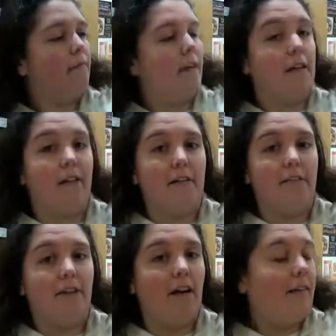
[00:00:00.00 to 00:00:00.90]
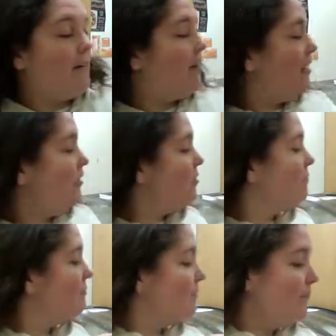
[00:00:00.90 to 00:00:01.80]
nice if you like that range.
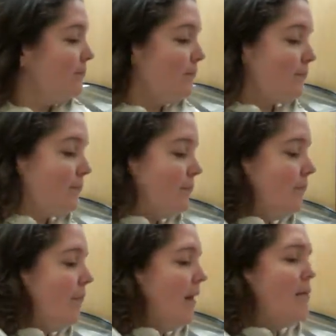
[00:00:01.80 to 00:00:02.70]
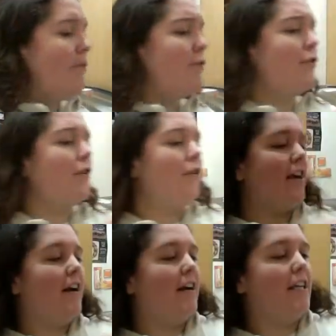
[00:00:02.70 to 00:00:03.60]
We've also got
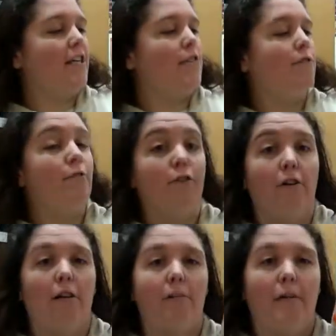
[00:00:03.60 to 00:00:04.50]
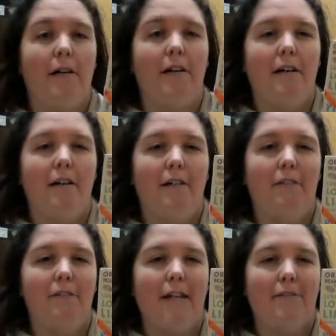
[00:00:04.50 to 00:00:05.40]
the IQ chocolate bar
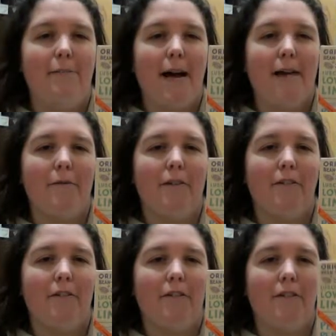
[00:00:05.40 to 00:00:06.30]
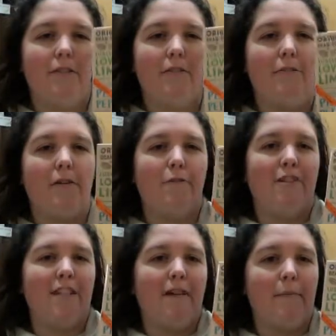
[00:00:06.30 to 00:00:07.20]
little gift pack, which is very
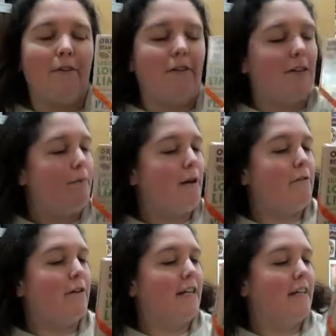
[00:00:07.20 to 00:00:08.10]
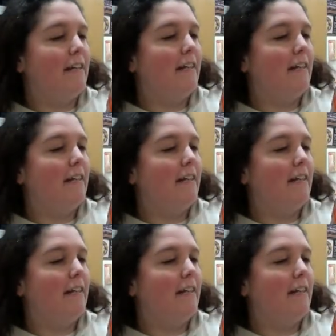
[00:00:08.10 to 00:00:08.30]
pretty wrapped, got a little bow on it.